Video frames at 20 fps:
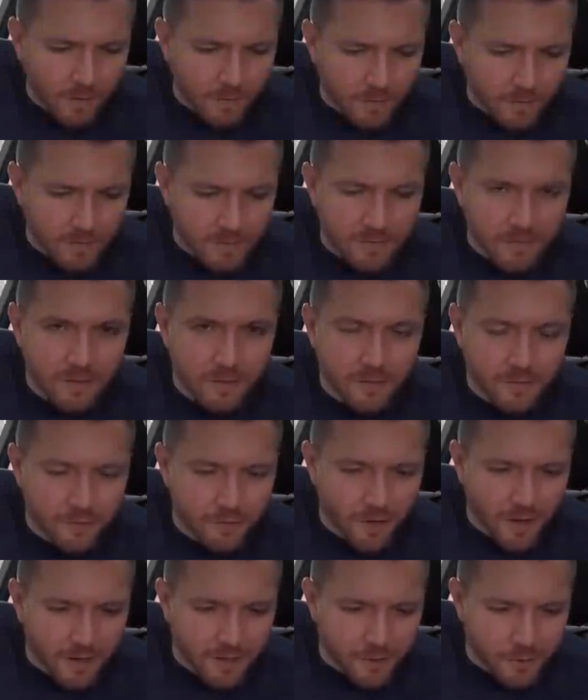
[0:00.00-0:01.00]
This is a
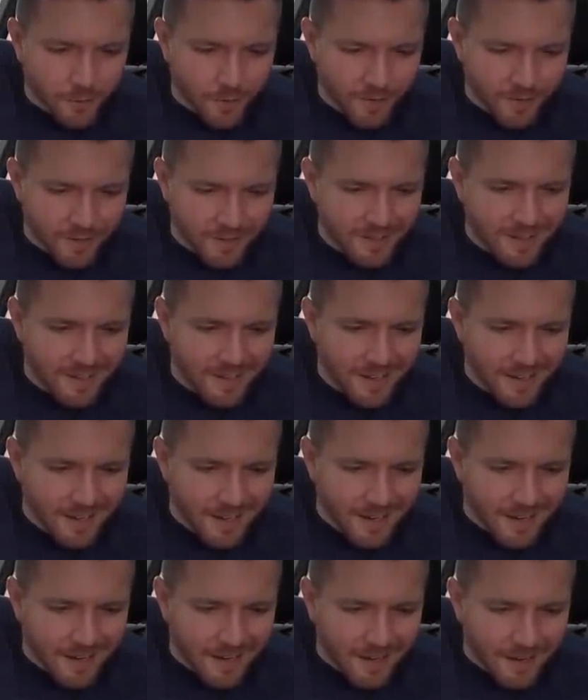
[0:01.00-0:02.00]
strange one.
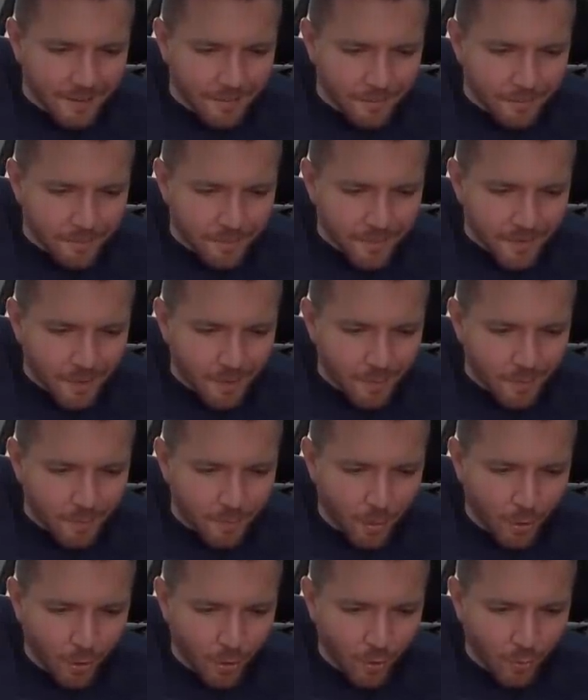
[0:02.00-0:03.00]
Um,
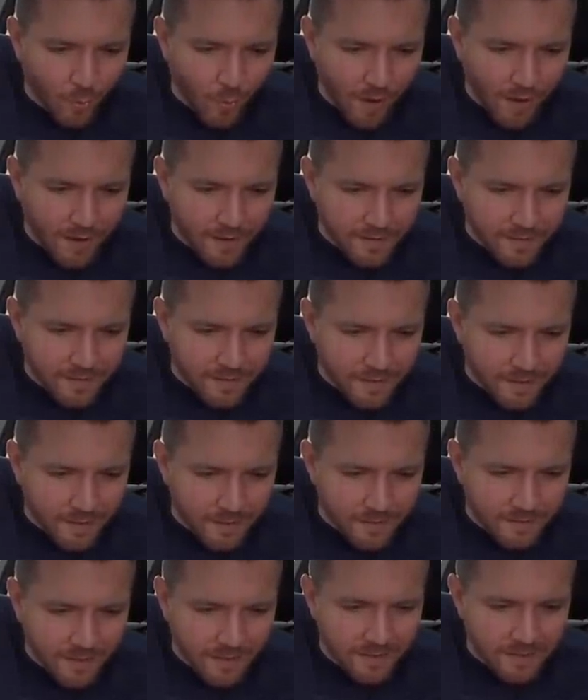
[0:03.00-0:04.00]
Paul White
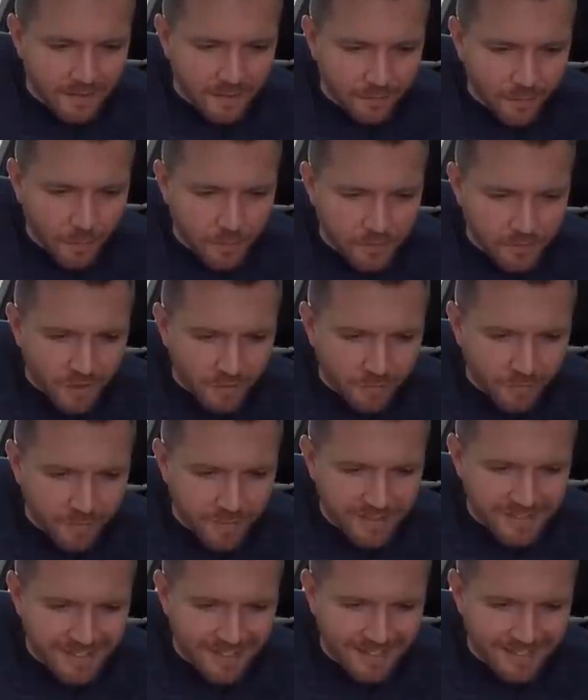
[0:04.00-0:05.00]
has sent in a photograph of
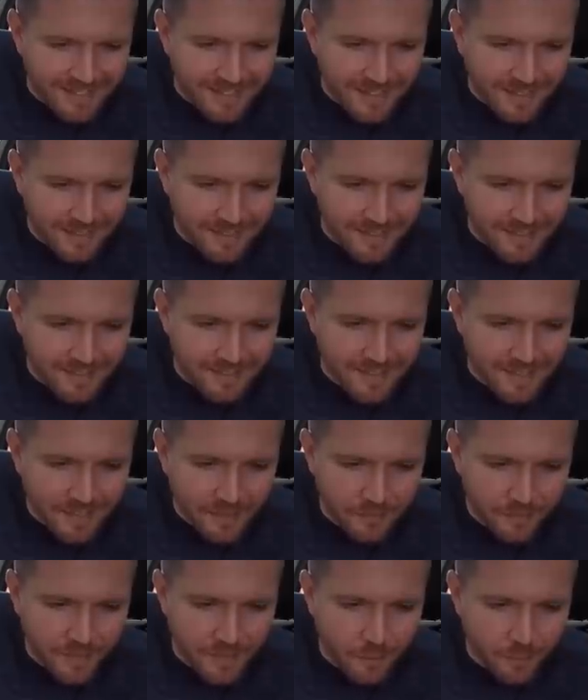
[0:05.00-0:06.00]
his nineteen
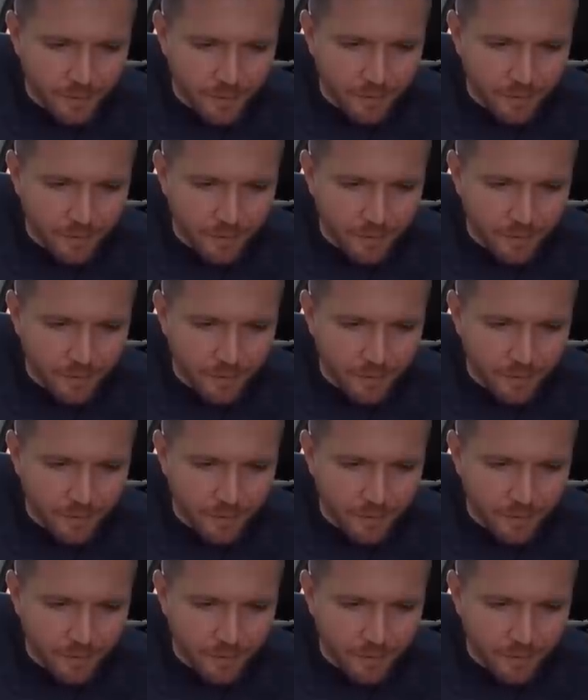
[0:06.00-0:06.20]
ninety-six V W